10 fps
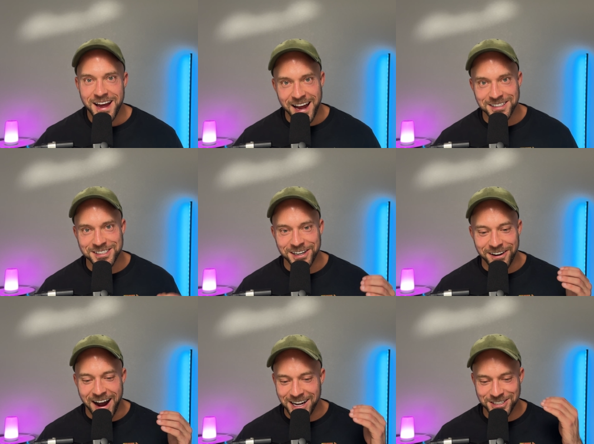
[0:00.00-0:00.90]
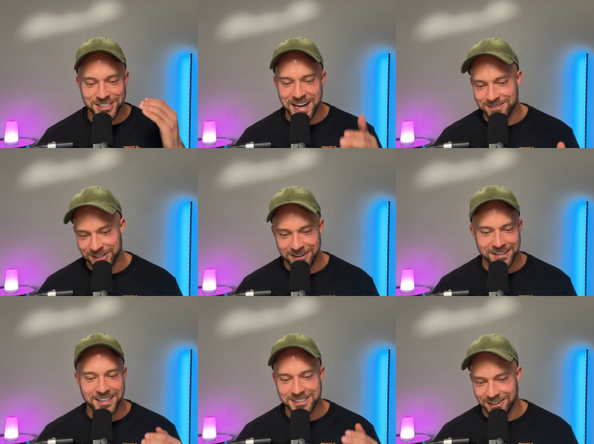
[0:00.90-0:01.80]
And so I just kept
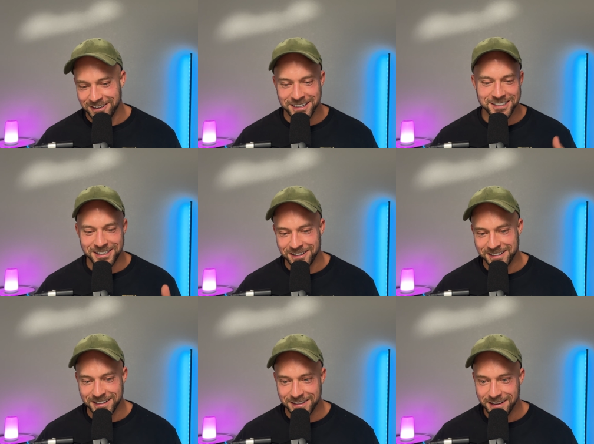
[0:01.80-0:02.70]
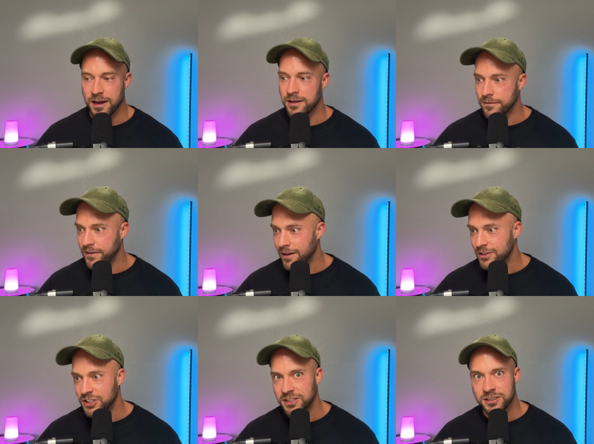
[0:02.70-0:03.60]
talking, talking, talking. And then finally
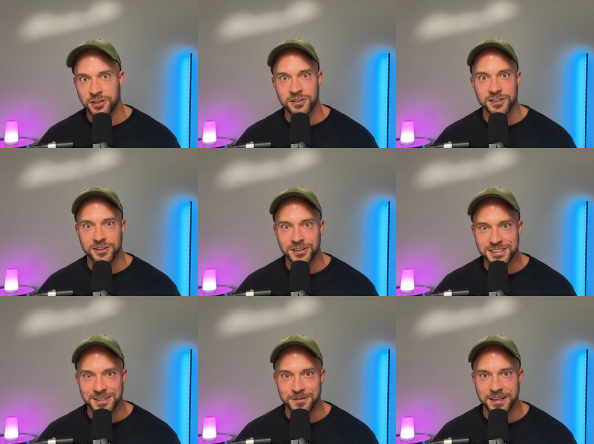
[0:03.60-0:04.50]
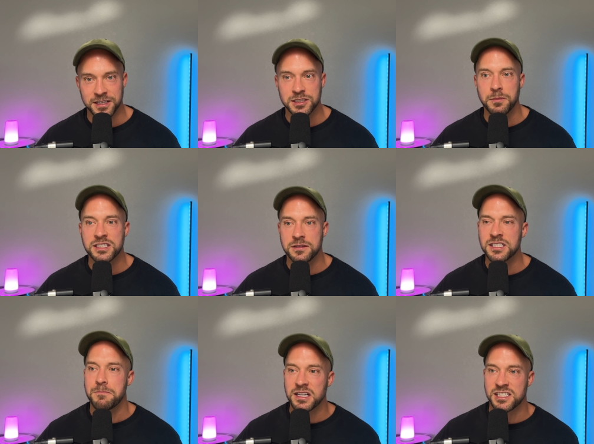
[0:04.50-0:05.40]
she just turned and looked at me. This is must this
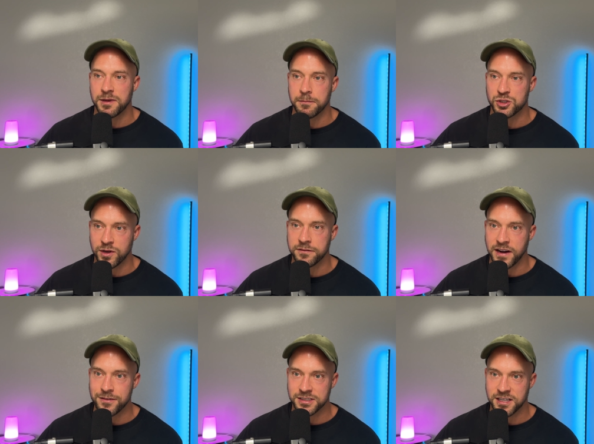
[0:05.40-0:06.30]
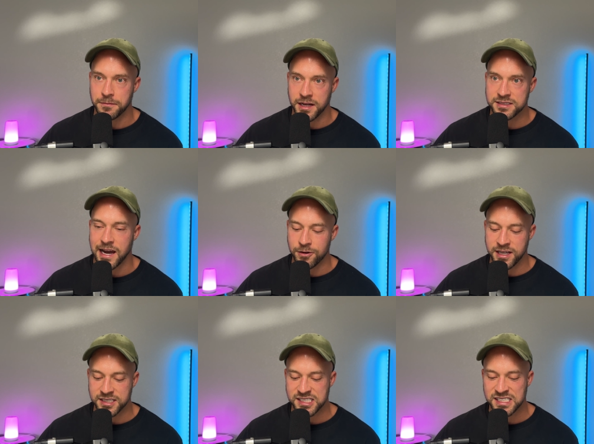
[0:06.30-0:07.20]
must have been between five and 10 minutes. I would
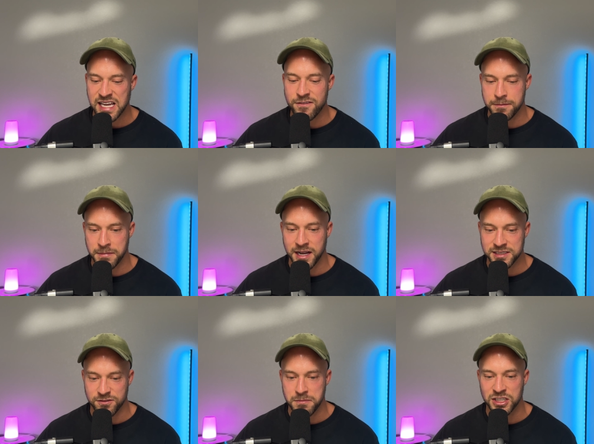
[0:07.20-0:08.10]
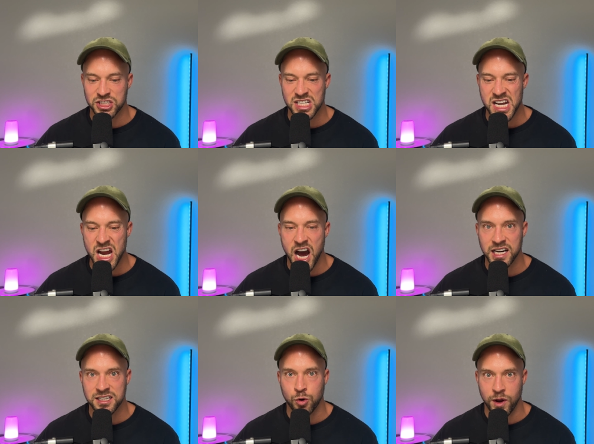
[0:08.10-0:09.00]
guess seven minutes of me just
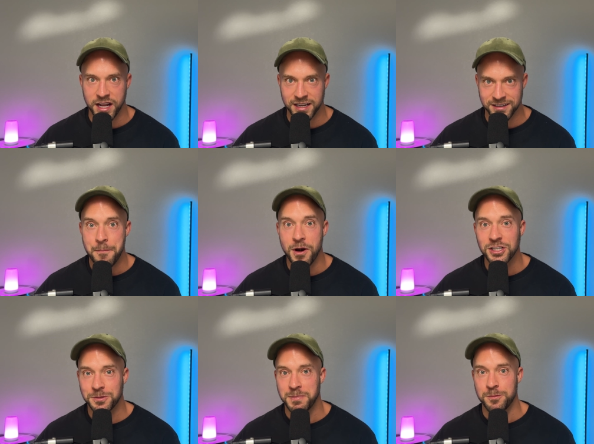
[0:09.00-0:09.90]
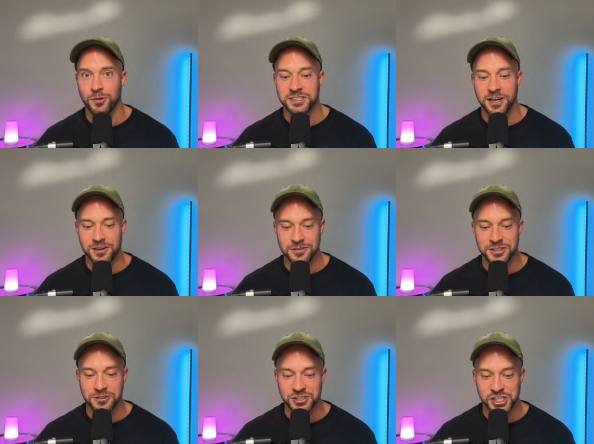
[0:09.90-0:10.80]
not quitting. Most people would tell you,
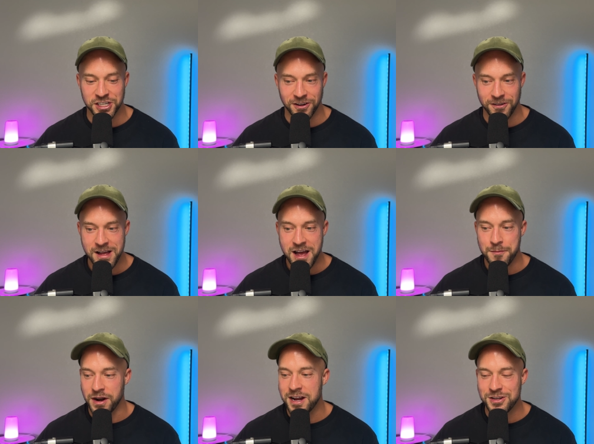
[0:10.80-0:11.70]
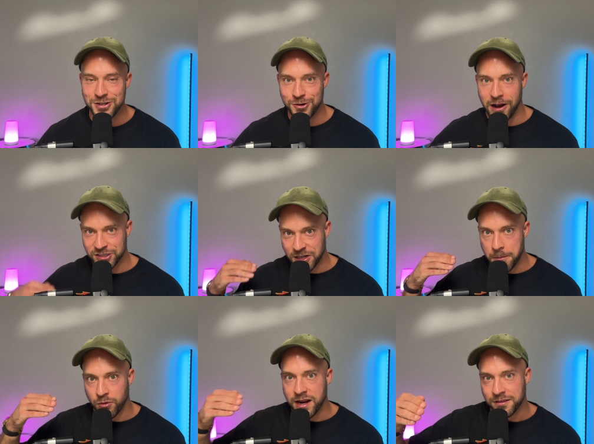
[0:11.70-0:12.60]
dude, chill. But I knew I was gonna
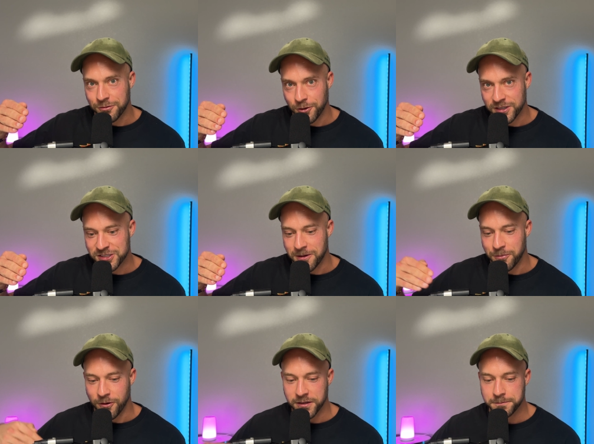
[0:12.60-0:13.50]
break through at some point.